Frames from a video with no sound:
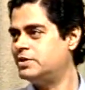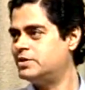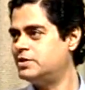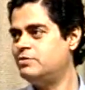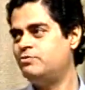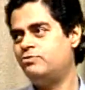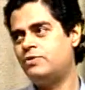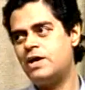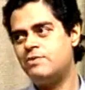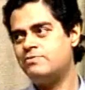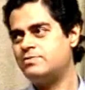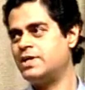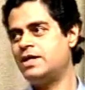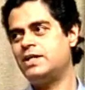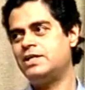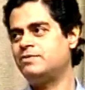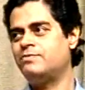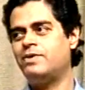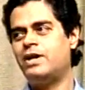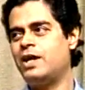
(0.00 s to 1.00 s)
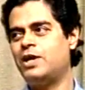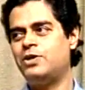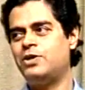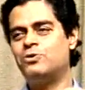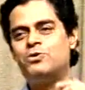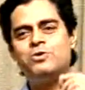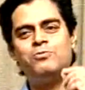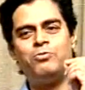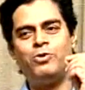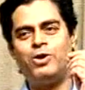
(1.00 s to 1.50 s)
If I am satisfied, I don't
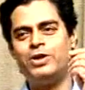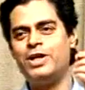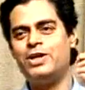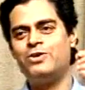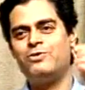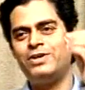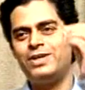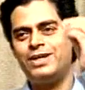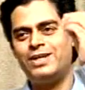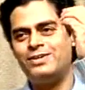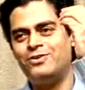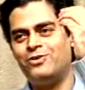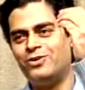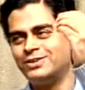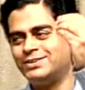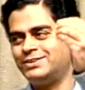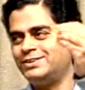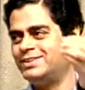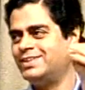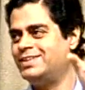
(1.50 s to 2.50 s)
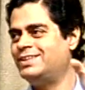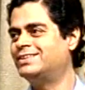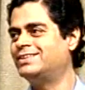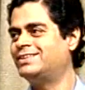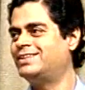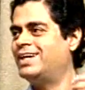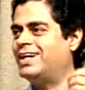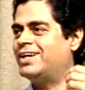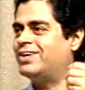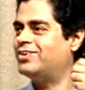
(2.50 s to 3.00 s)
bother whether the oxygen is
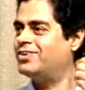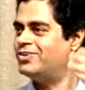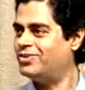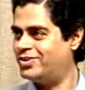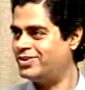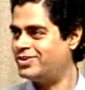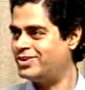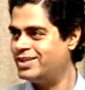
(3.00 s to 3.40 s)
there or not.